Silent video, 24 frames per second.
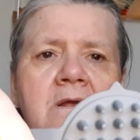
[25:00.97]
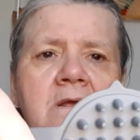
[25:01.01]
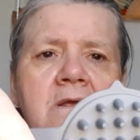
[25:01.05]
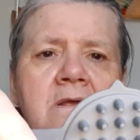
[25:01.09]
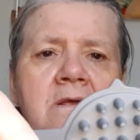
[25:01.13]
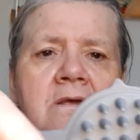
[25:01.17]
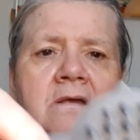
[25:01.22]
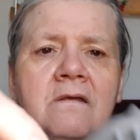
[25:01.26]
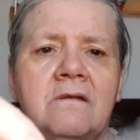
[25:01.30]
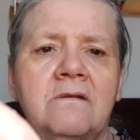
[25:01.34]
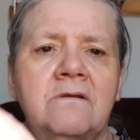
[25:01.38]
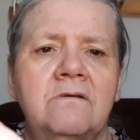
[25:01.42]

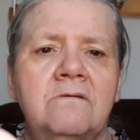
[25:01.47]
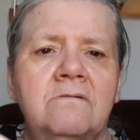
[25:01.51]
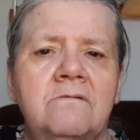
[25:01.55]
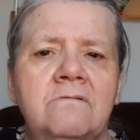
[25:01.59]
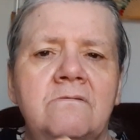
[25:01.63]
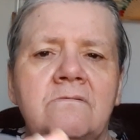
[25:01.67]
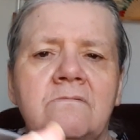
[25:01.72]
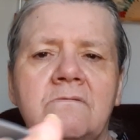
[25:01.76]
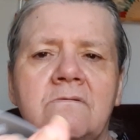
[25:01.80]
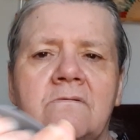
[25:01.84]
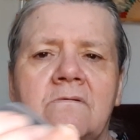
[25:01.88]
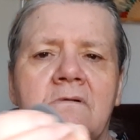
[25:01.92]
And
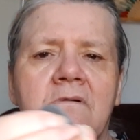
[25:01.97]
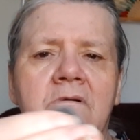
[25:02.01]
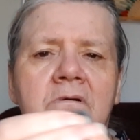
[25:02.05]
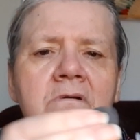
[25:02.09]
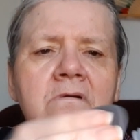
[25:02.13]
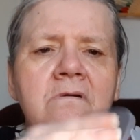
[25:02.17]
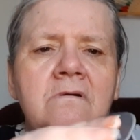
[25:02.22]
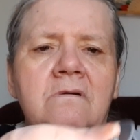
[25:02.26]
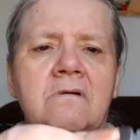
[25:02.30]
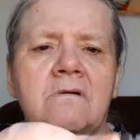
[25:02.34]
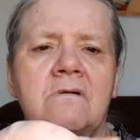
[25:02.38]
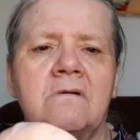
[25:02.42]
you
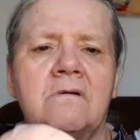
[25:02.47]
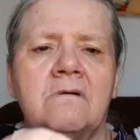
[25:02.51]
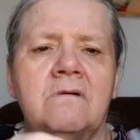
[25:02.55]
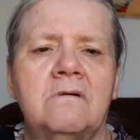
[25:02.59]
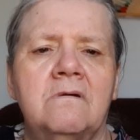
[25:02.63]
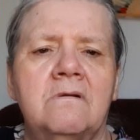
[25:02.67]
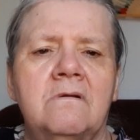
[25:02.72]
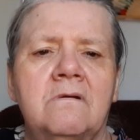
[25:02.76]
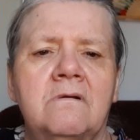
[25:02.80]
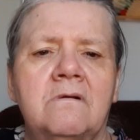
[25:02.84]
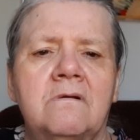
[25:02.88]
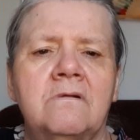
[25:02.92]

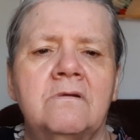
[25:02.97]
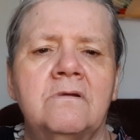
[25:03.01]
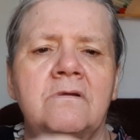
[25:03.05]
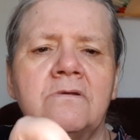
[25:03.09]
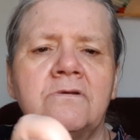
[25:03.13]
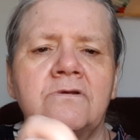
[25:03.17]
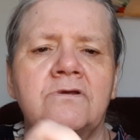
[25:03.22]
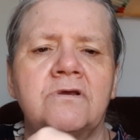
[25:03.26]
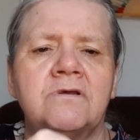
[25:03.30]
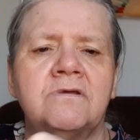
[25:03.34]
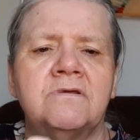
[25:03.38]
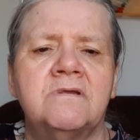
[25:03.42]

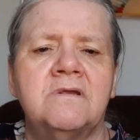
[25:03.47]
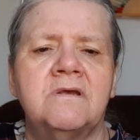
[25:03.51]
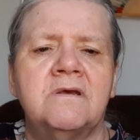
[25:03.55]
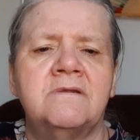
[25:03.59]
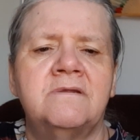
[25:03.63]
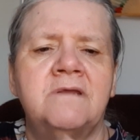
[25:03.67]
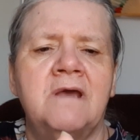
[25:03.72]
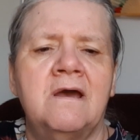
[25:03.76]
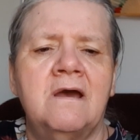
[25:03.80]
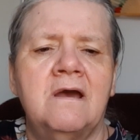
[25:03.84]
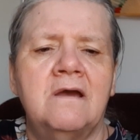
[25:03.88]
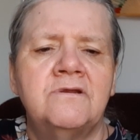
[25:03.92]
just
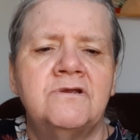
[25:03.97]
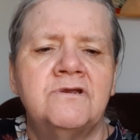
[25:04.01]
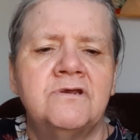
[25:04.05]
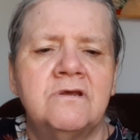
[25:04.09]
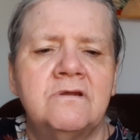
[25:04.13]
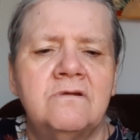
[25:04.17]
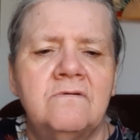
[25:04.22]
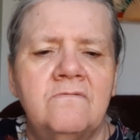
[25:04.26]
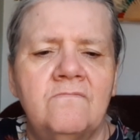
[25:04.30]
attach it